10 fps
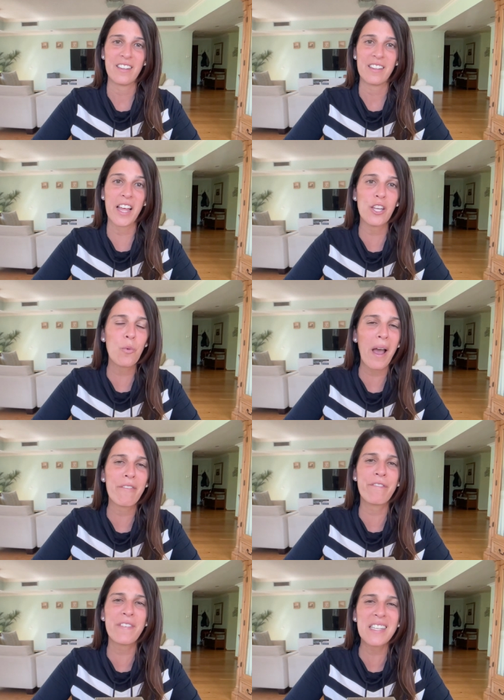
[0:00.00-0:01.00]
that you
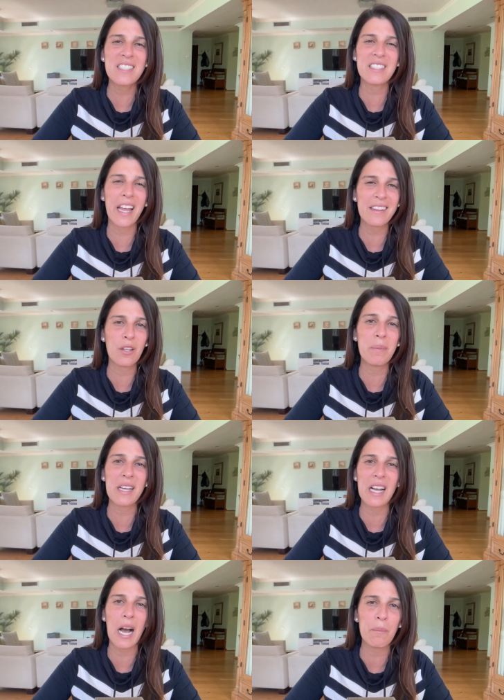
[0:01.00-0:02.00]
have feats yet to be
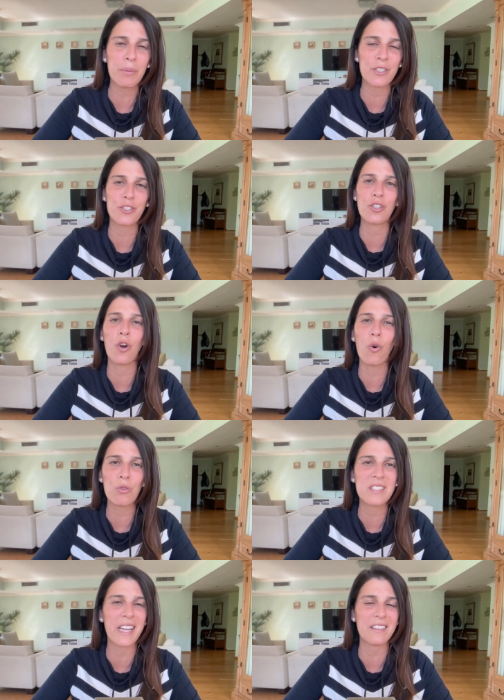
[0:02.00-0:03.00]
accomplished,
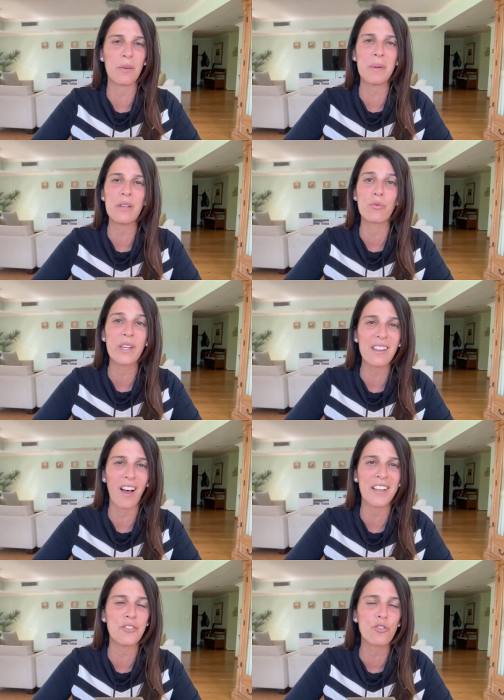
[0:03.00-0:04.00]
goals yet to be
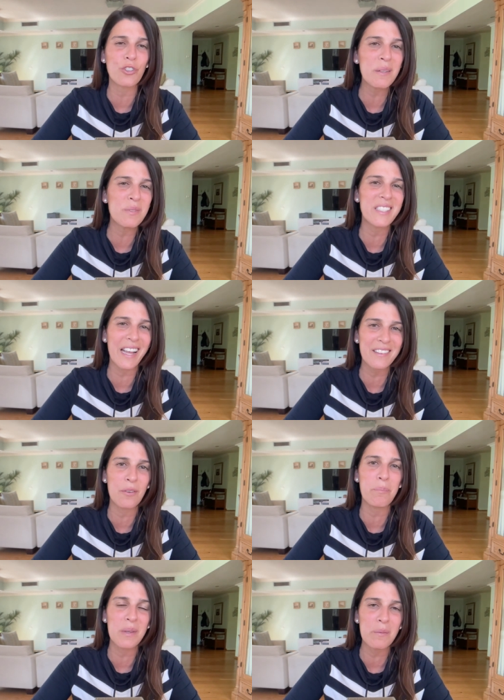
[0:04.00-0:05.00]
realized, dreams yet
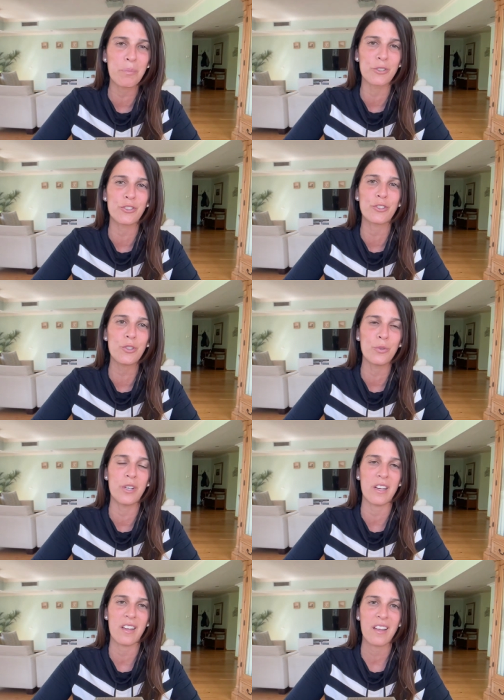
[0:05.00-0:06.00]
to be
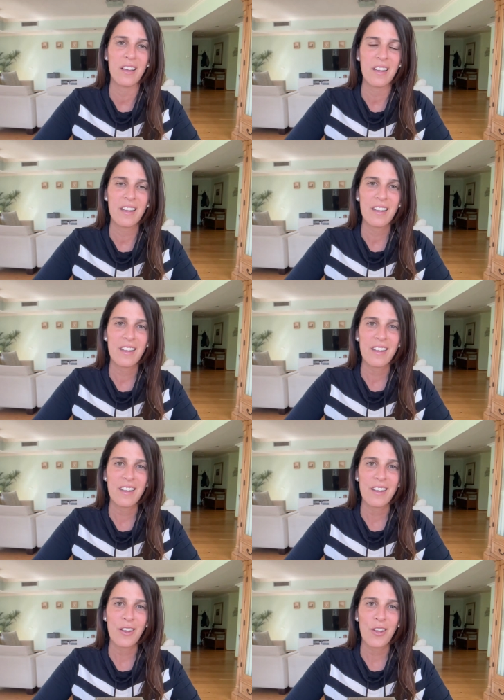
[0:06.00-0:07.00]
pursued.
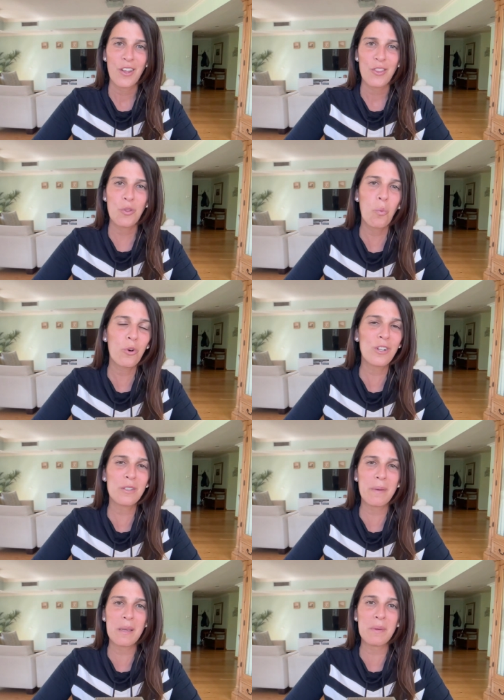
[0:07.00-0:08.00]
The world
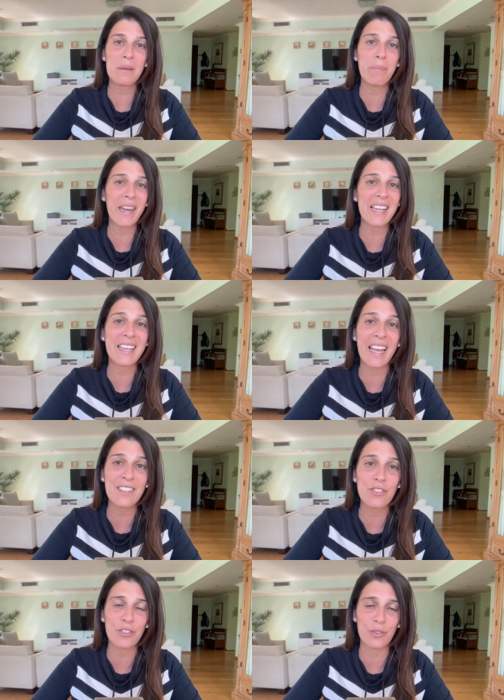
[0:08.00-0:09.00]
may be betting
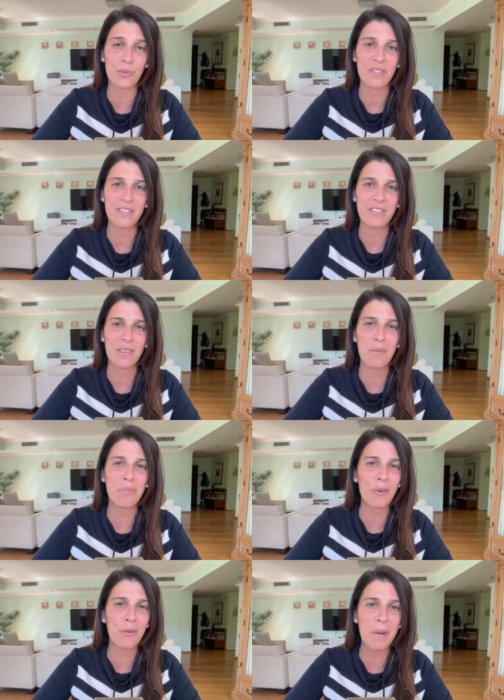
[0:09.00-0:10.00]
against you,
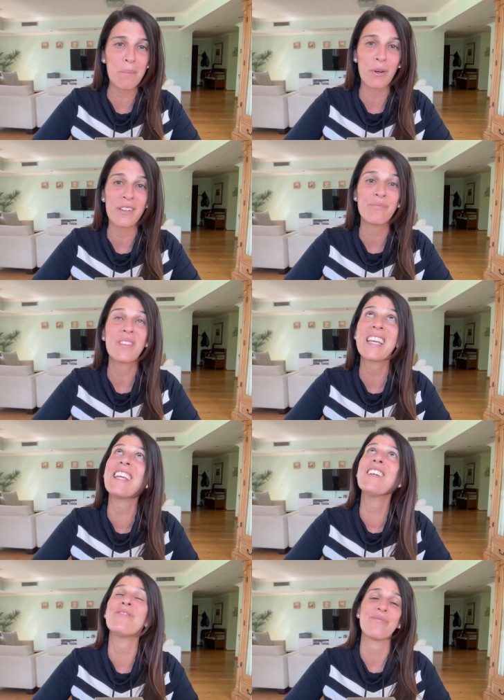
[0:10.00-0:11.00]
but remember, He